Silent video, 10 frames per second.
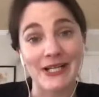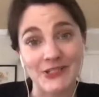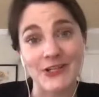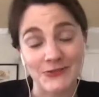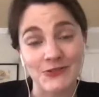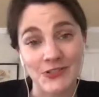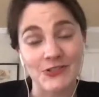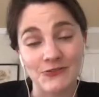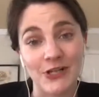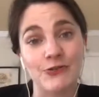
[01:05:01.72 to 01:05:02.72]
to to
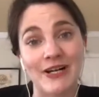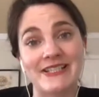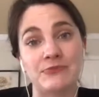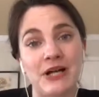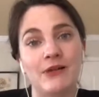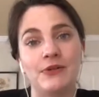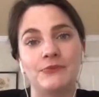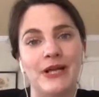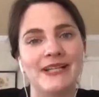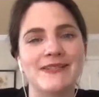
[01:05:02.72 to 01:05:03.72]
address the problem,
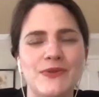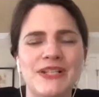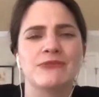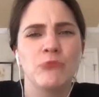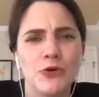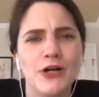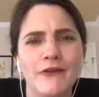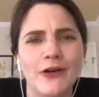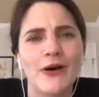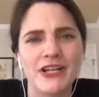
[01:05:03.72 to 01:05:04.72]
right? So it's more
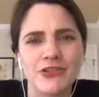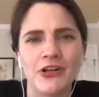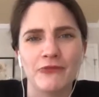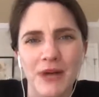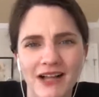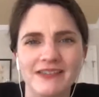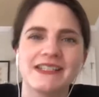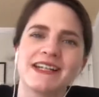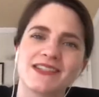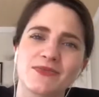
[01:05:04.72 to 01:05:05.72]
of a question of
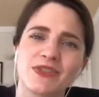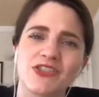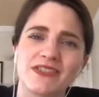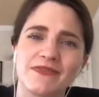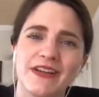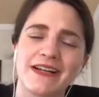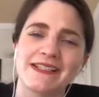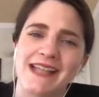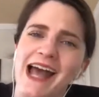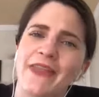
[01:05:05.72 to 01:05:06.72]
politics, which is a very
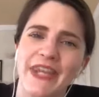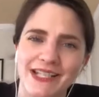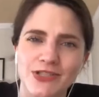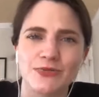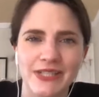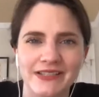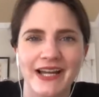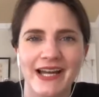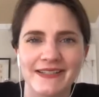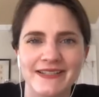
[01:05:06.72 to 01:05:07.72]
sad thing to
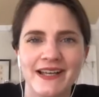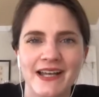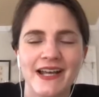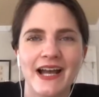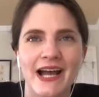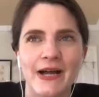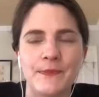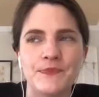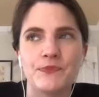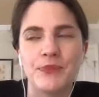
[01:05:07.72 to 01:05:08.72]
realize.
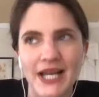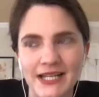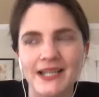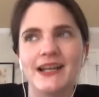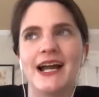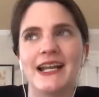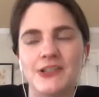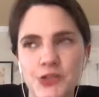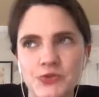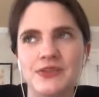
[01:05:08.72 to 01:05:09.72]
Um, but I
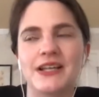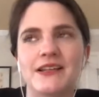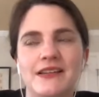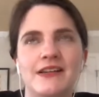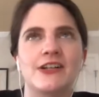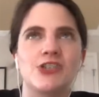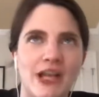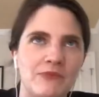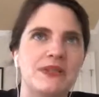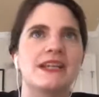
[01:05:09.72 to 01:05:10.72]
do think that there are
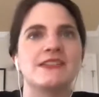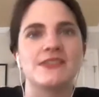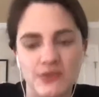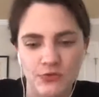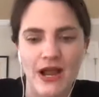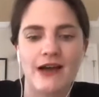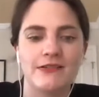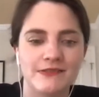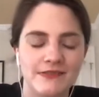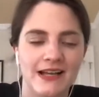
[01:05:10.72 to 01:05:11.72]
champions
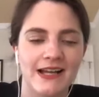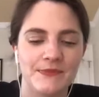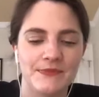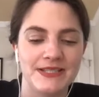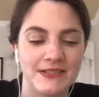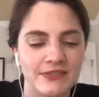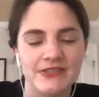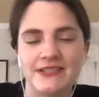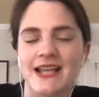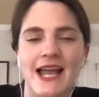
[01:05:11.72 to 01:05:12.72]
throughout um, civil
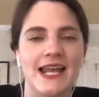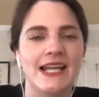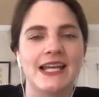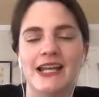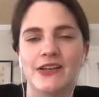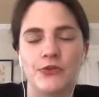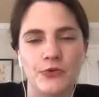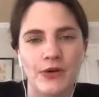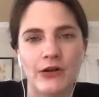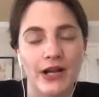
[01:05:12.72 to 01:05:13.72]
society and
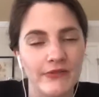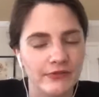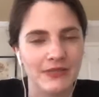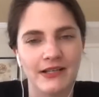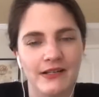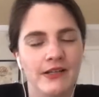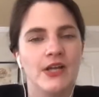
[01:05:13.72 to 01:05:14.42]
throughout government.